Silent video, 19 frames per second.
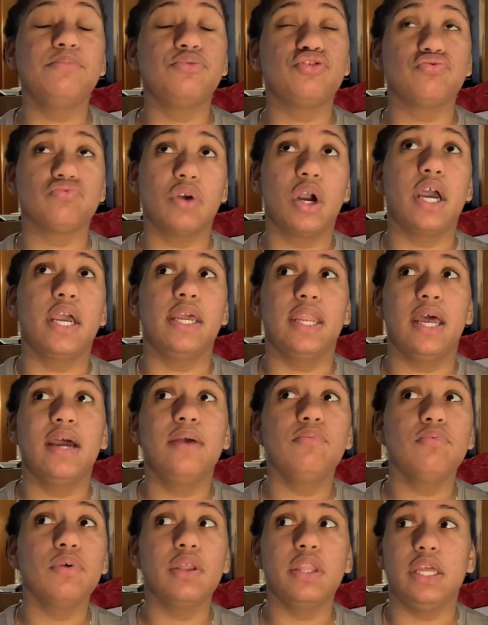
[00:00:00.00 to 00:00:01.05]
trying i
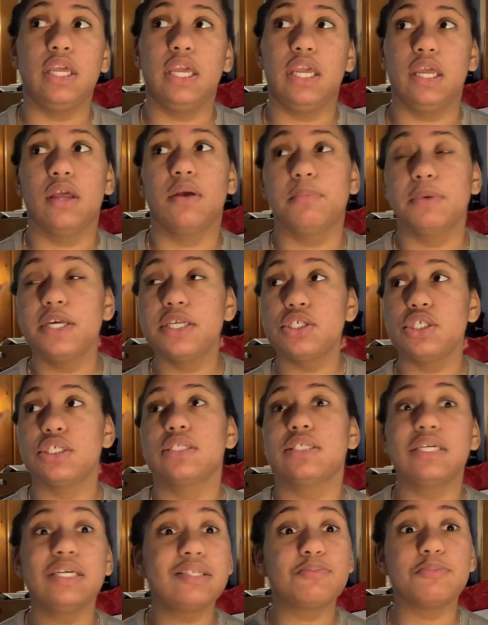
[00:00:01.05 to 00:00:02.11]
really am it's
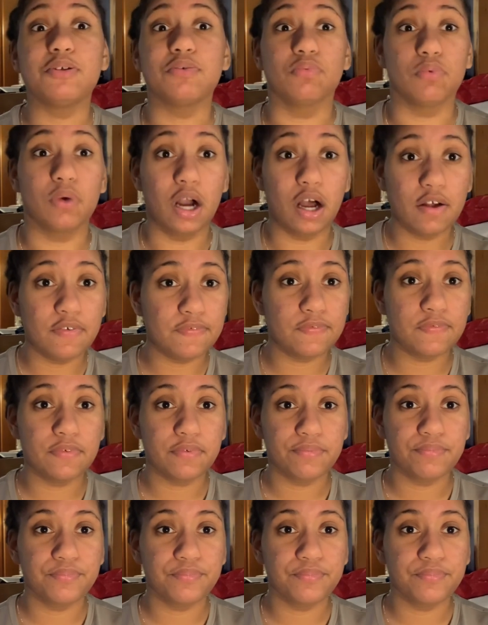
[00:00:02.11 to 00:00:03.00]
just it's been rough